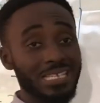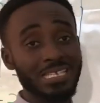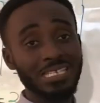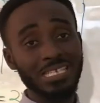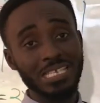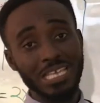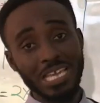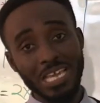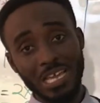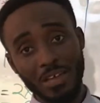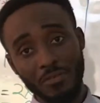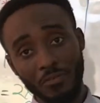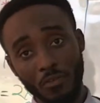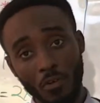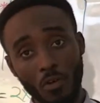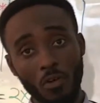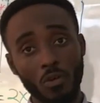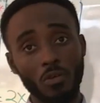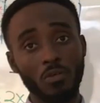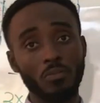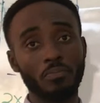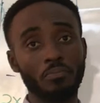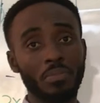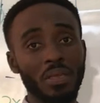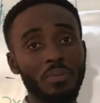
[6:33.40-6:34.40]
the ACF
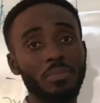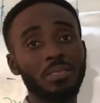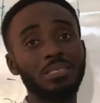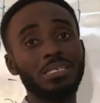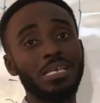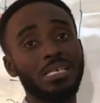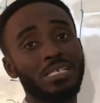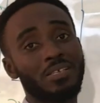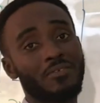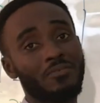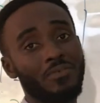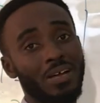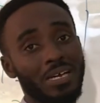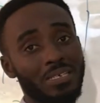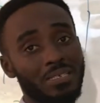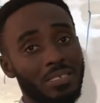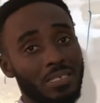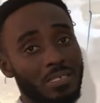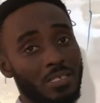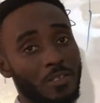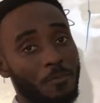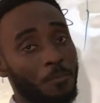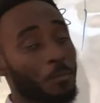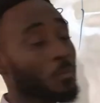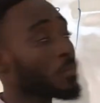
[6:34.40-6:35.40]
or maybe just the
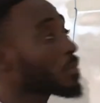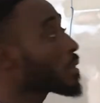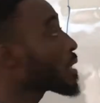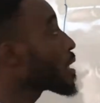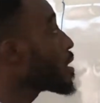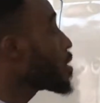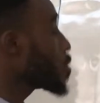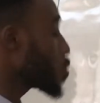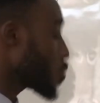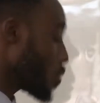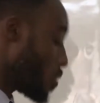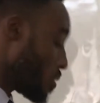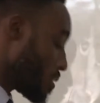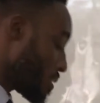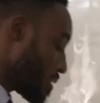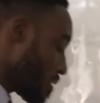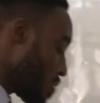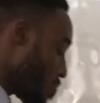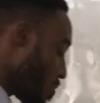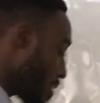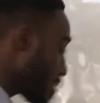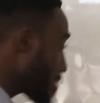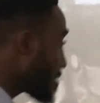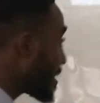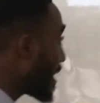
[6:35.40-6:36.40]
factors. So you
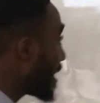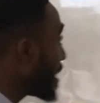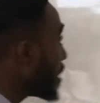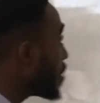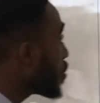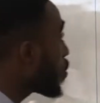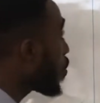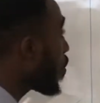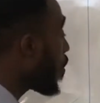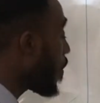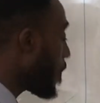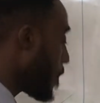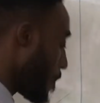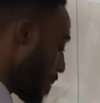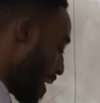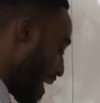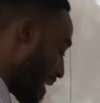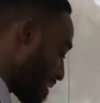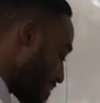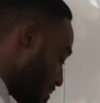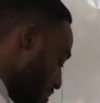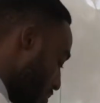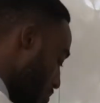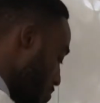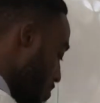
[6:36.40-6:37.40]
see words like equal
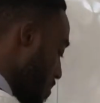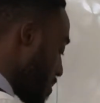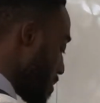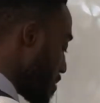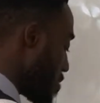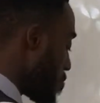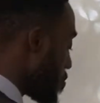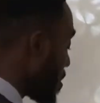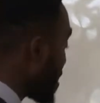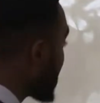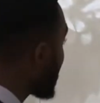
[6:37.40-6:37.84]
parts, you see